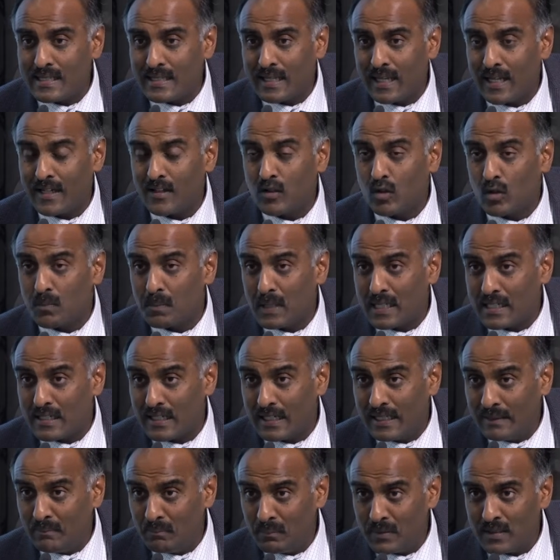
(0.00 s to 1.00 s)
scan could be
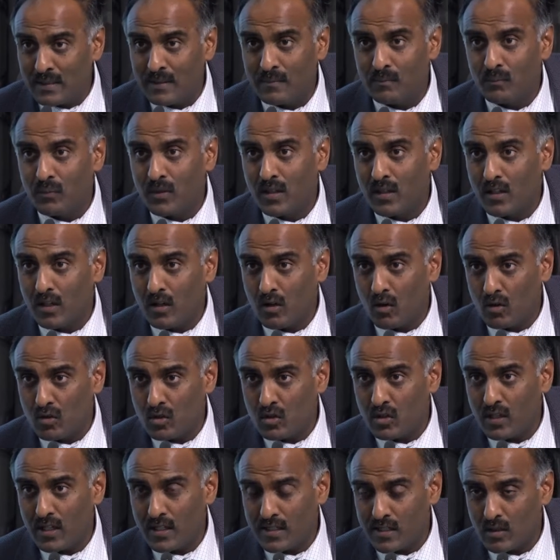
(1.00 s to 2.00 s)
timed, the
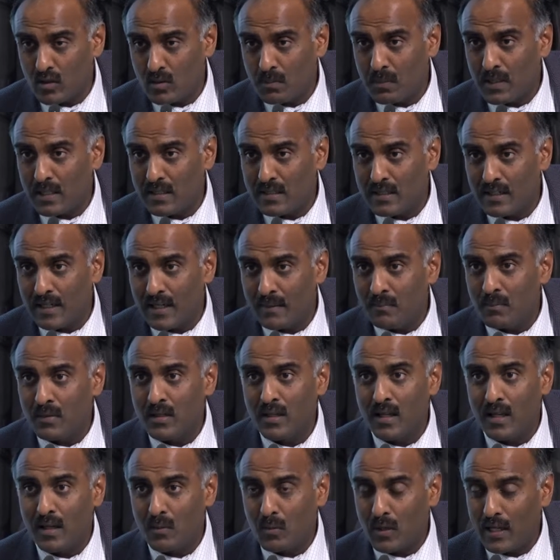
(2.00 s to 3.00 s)
contrast could be timed,
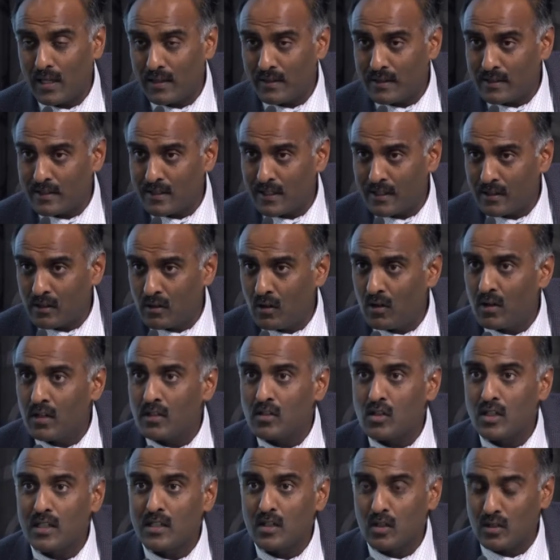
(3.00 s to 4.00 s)
and we had the
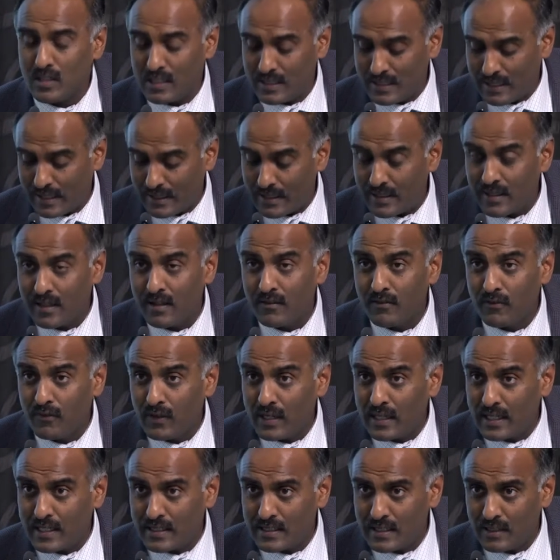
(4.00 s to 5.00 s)
technology to detect
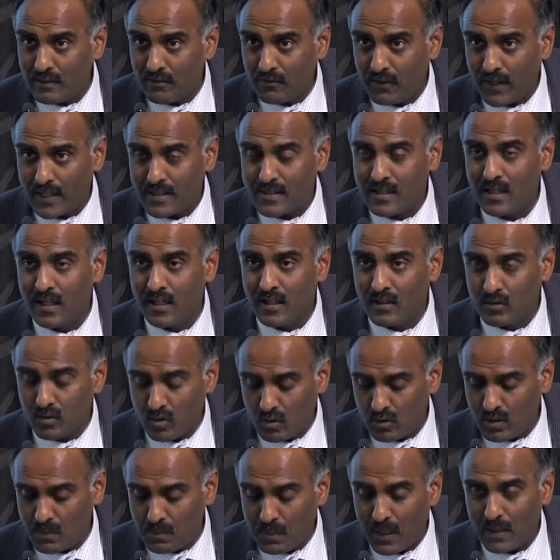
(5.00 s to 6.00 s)
filling defects
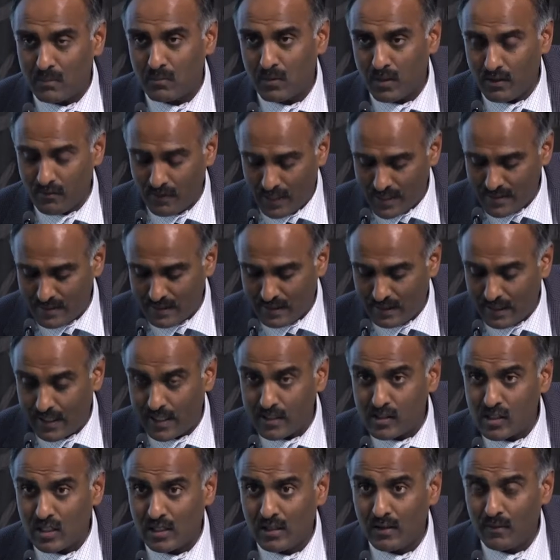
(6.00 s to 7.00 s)
through the pulmonary
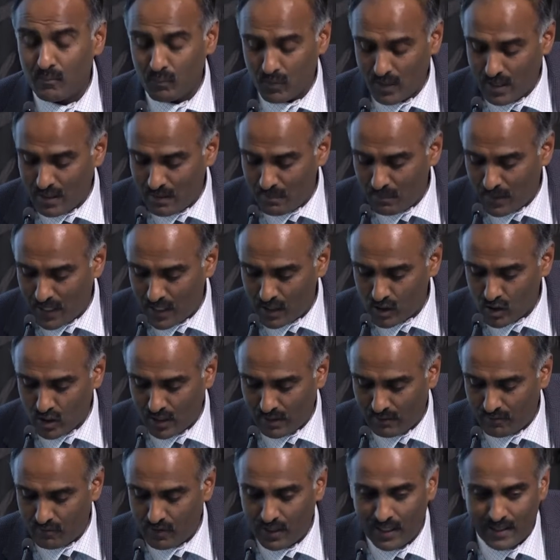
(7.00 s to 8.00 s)
vasculature, a major
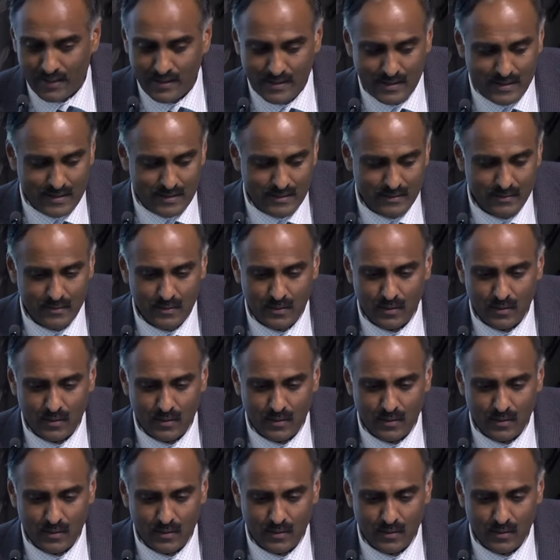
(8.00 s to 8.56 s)
advance.